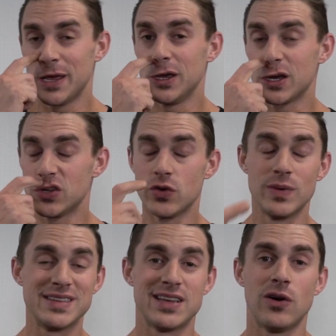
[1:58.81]
You can do
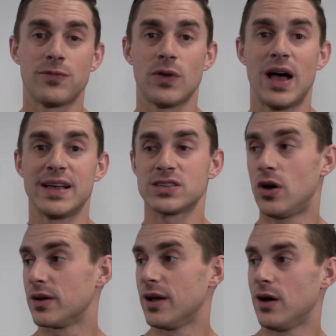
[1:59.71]
rear delt flies
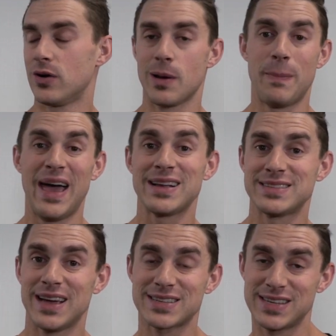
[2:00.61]
on a pec
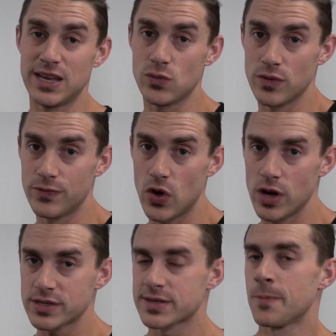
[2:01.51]
deck sitting
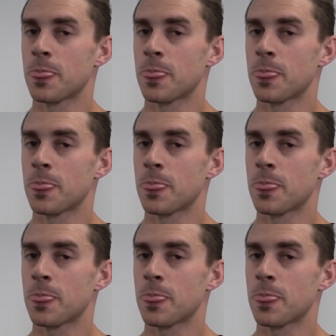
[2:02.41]
reverse,